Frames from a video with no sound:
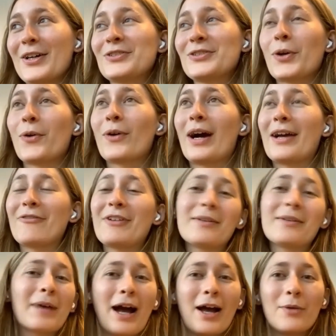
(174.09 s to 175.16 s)
So I
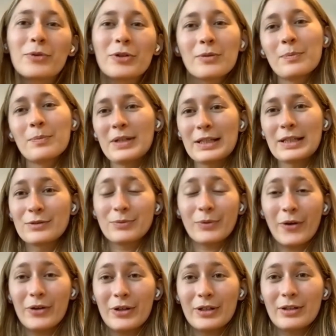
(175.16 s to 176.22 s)
think I wouldn't be as
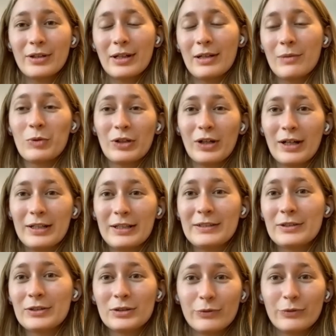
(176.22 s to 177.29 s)
worried in regards
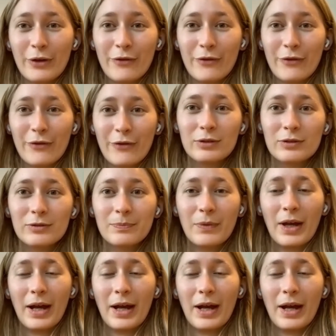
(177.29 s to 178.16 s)
to the revenues.